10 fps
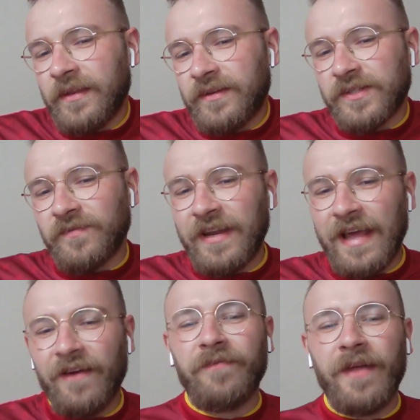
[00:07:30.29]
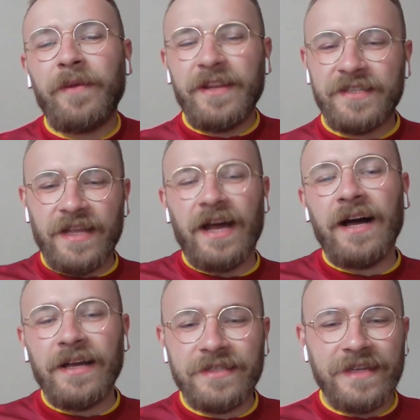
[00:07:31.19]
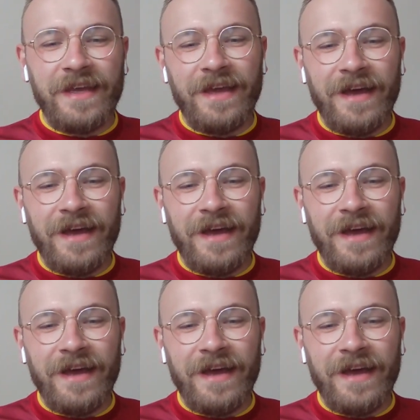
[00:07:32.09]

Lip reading: doesn't really have that many stars in it?